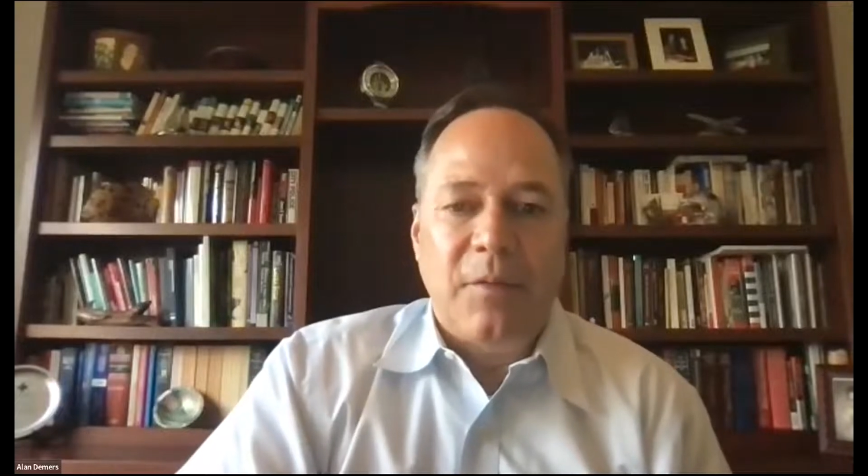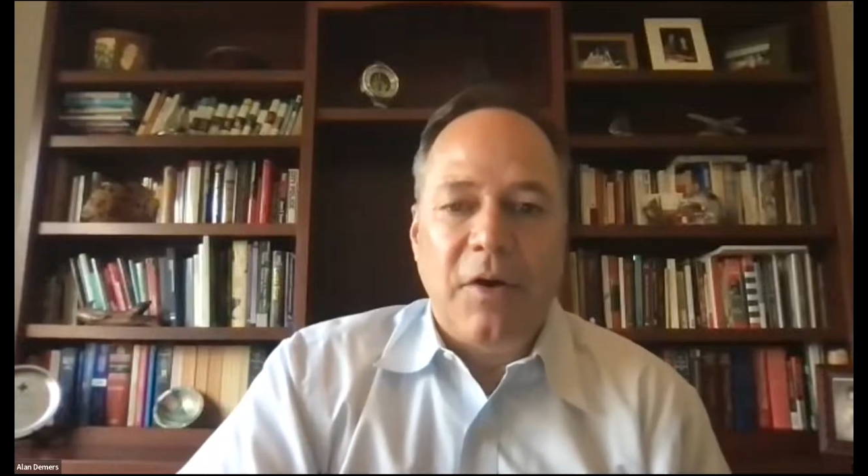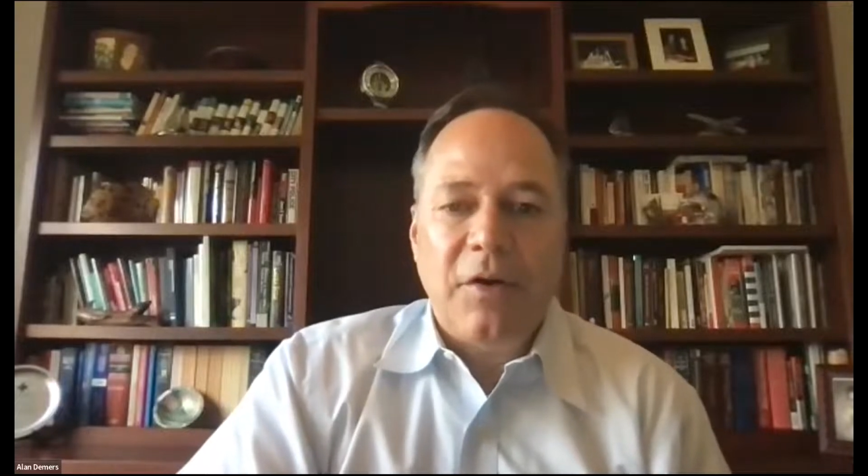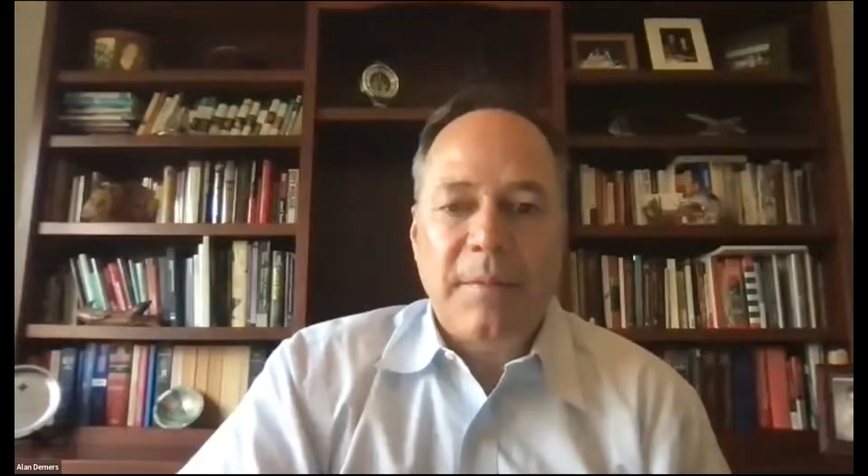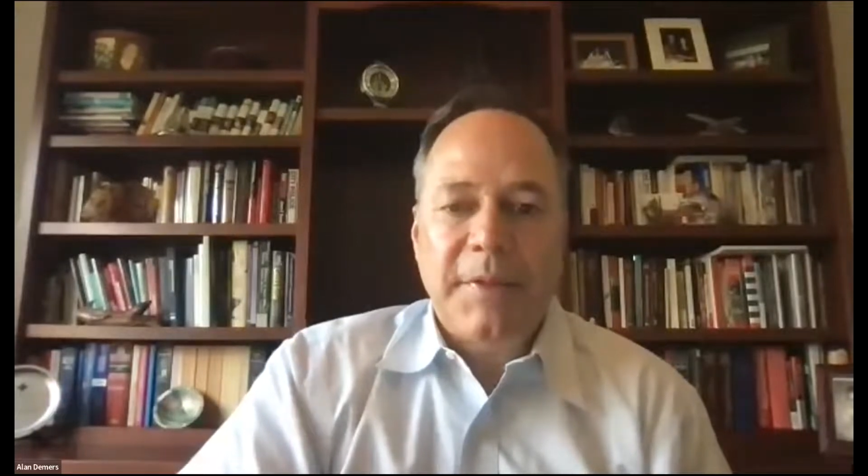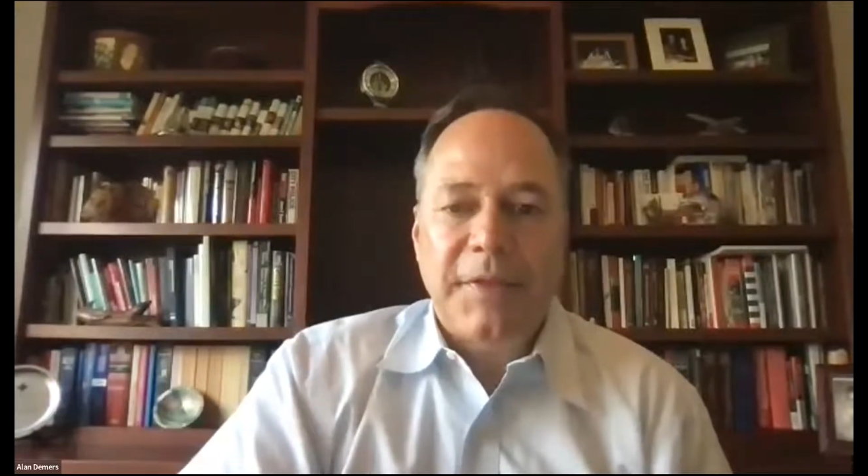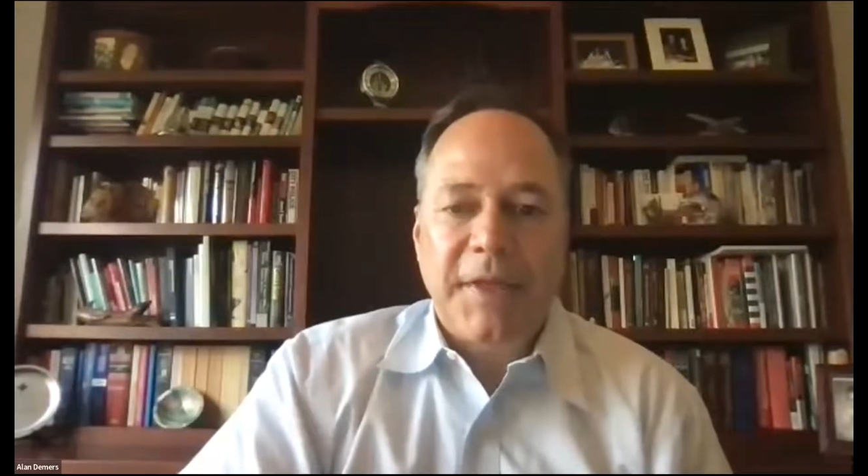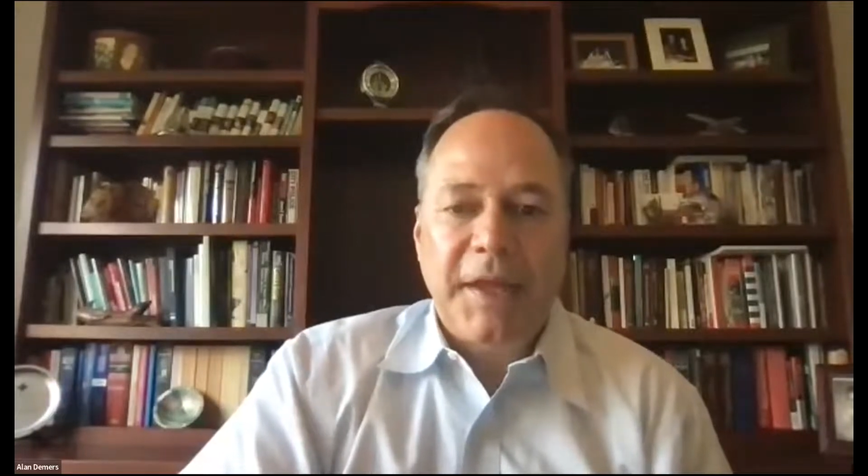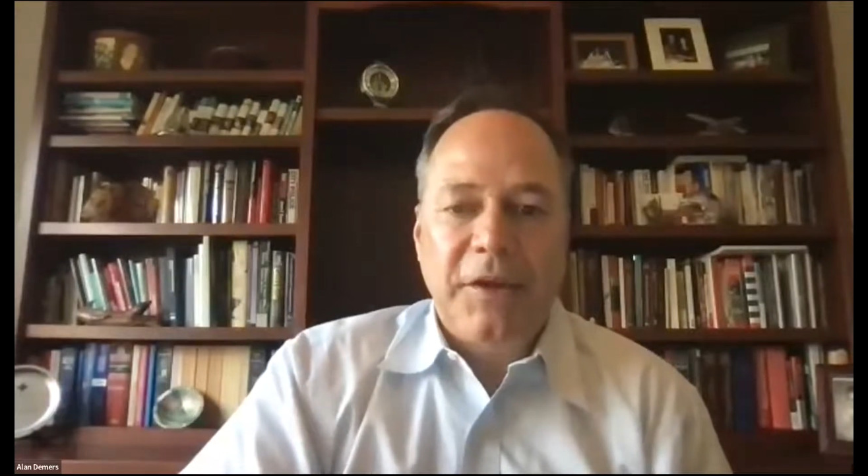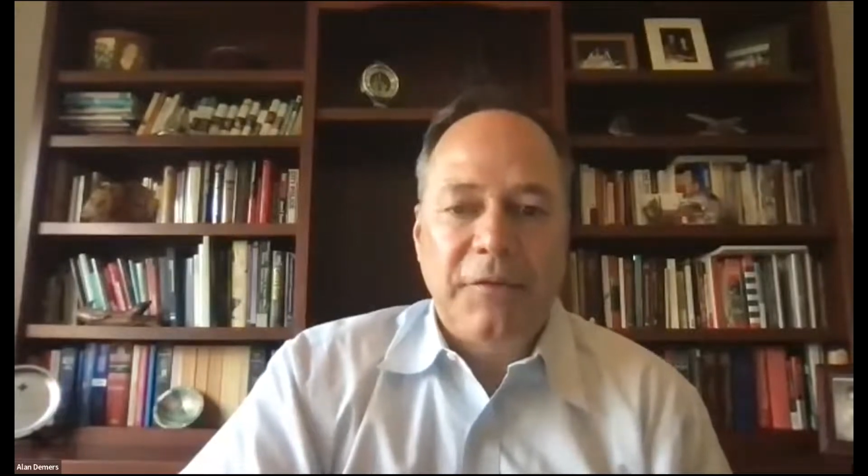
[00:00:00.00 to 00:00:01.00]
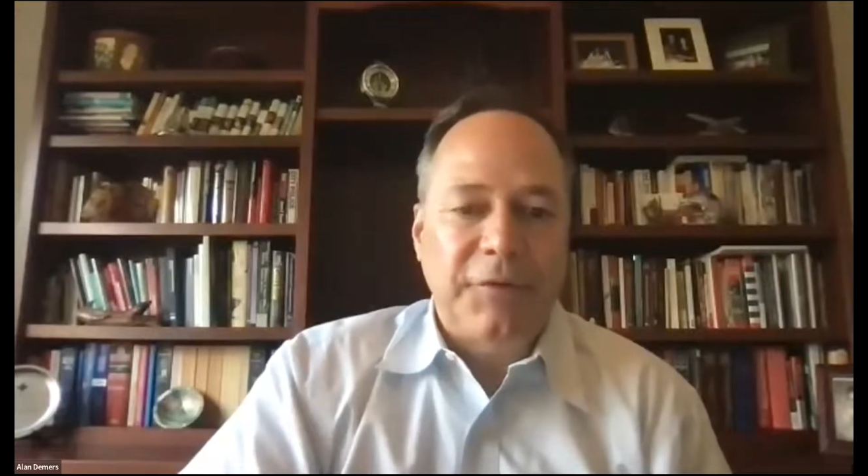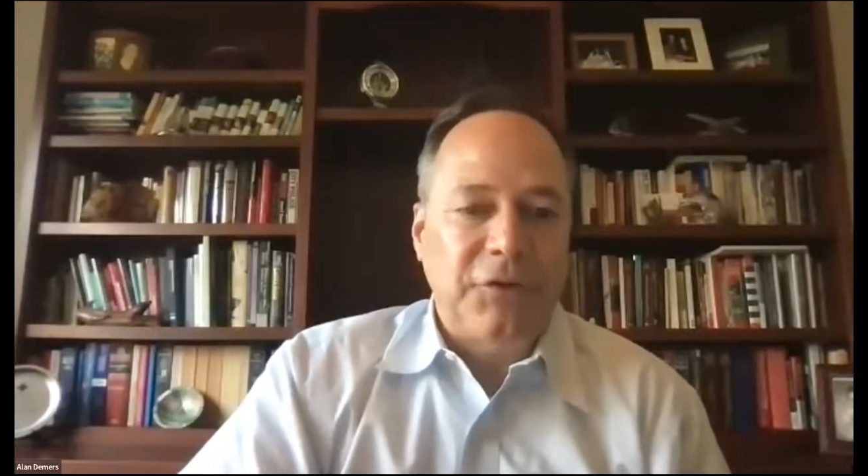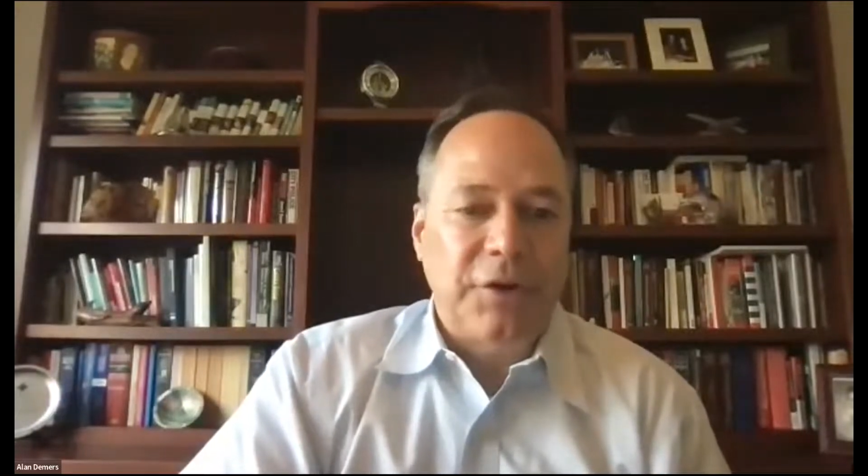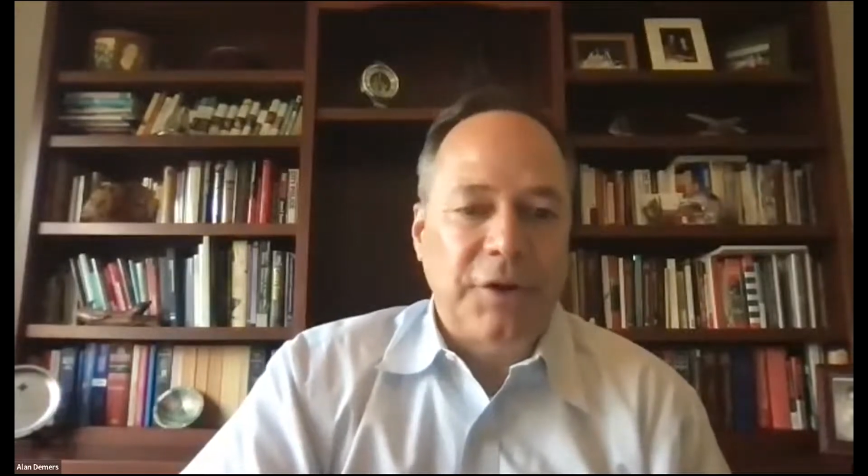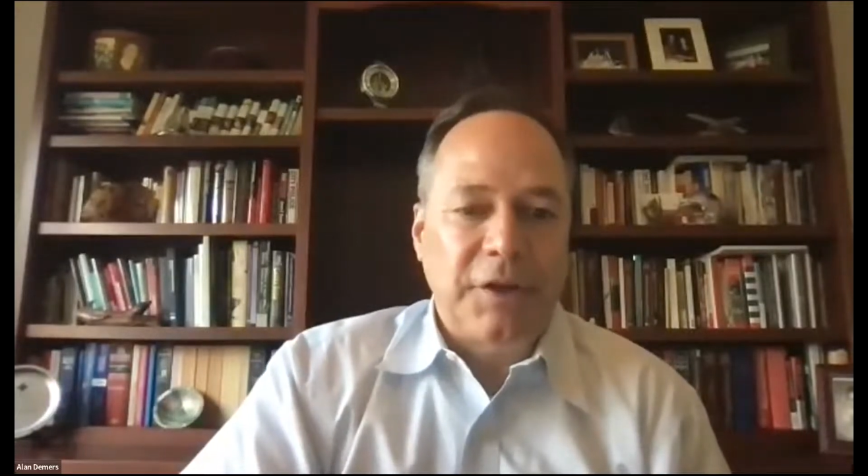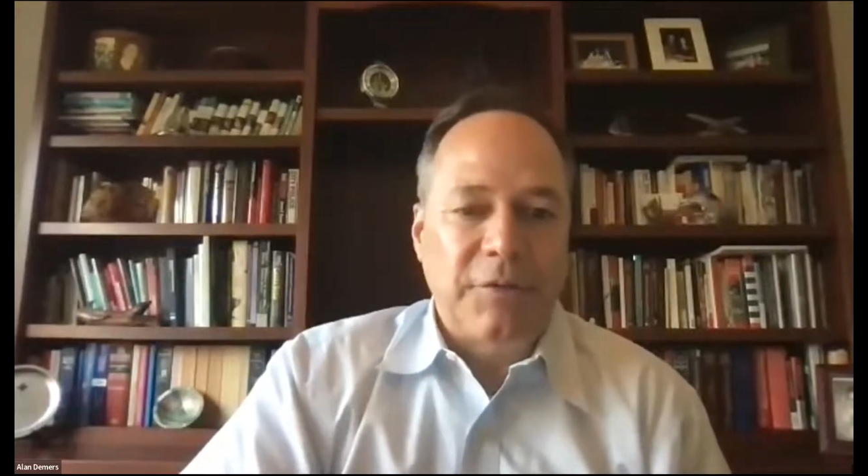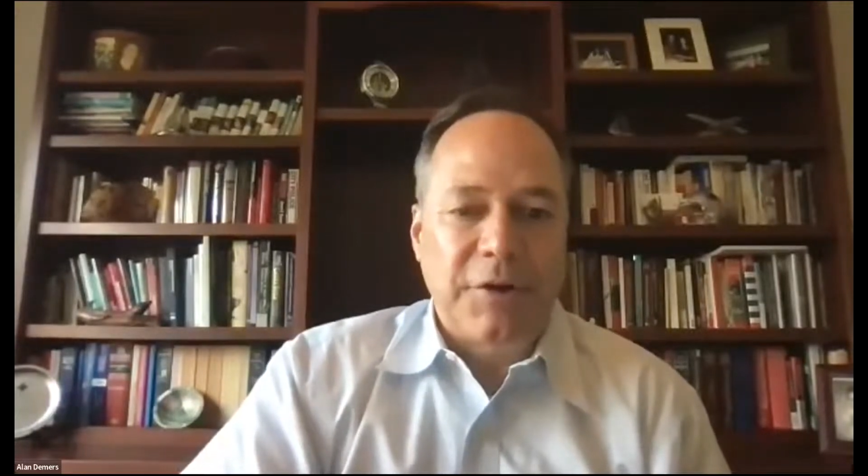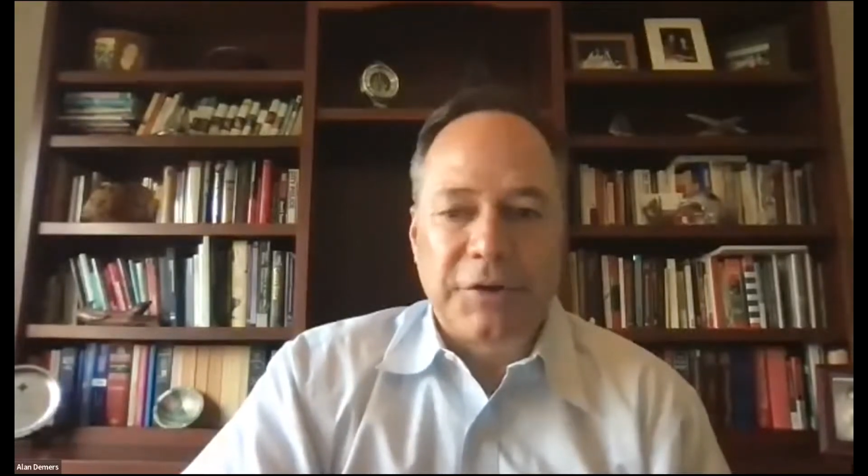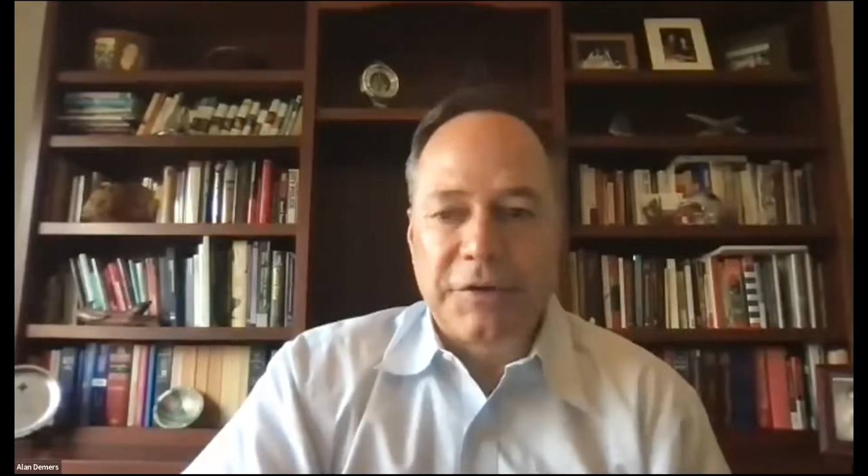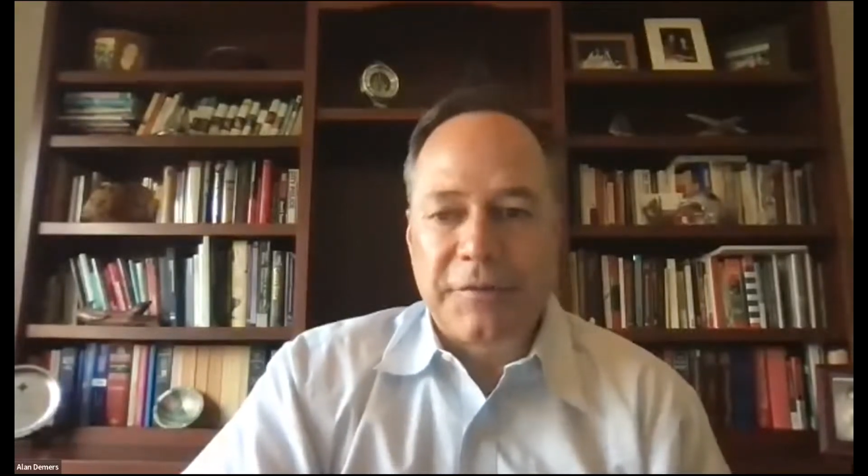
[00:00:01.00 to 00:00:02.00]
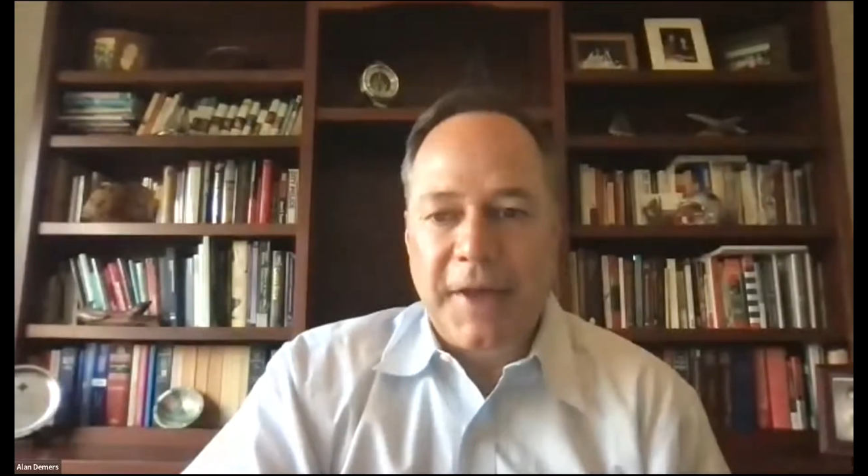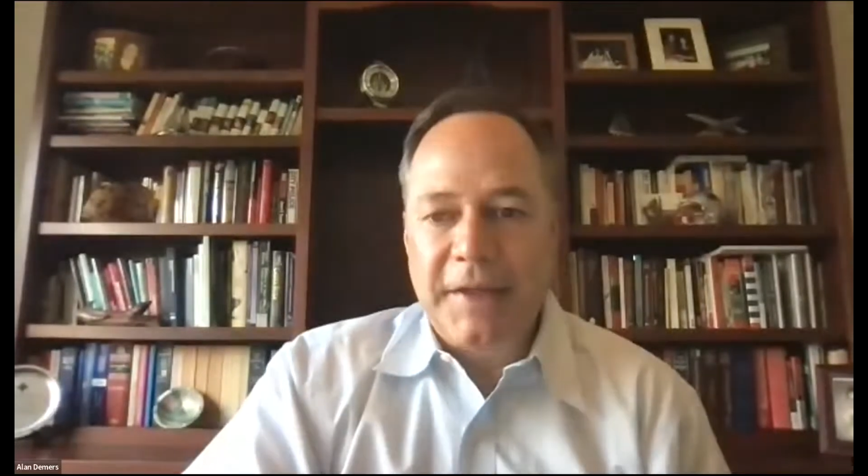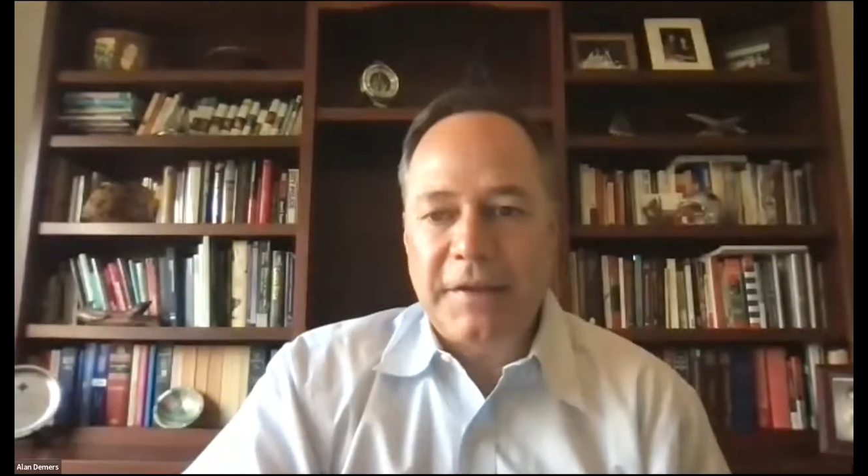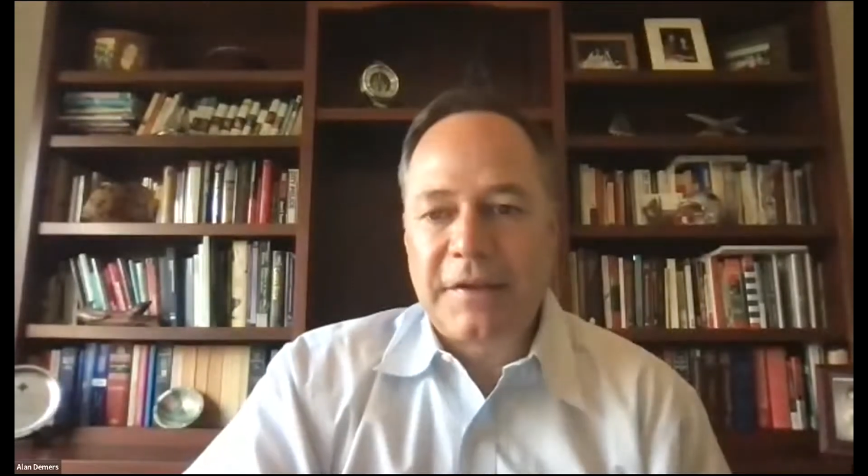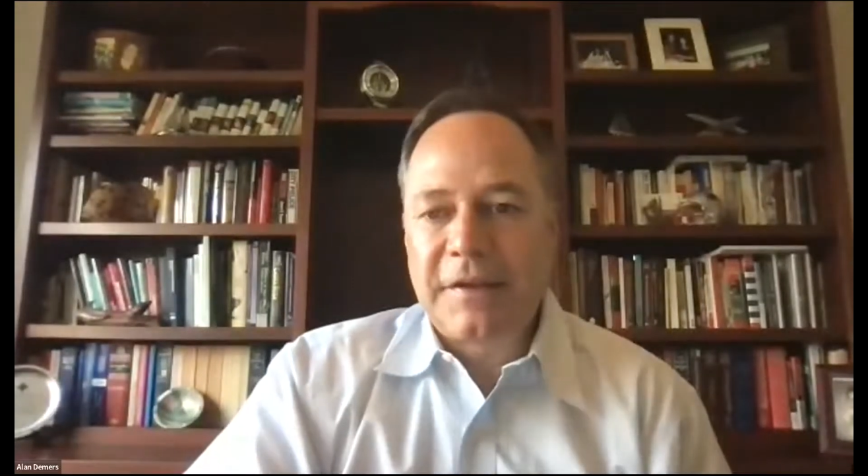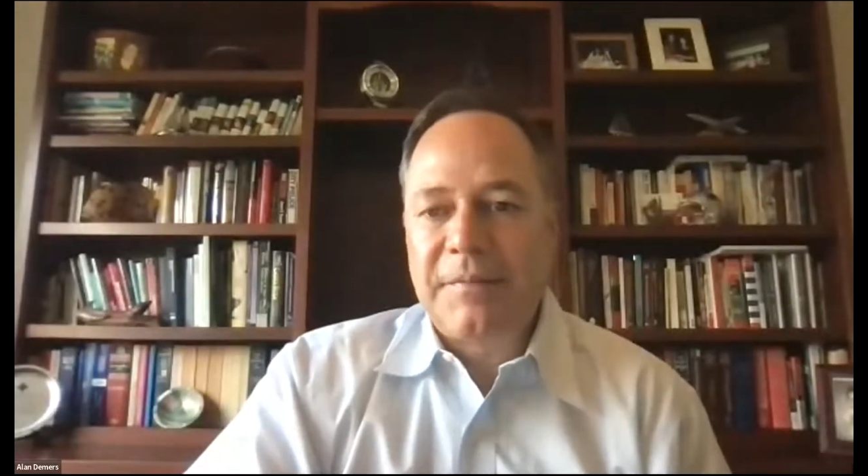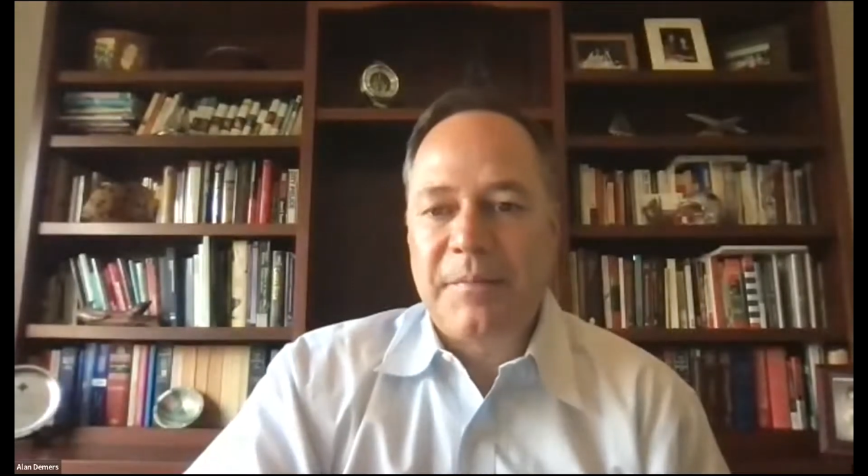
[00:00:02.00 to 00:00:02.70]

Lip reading: Welcome and thank you for joining Reuters Events.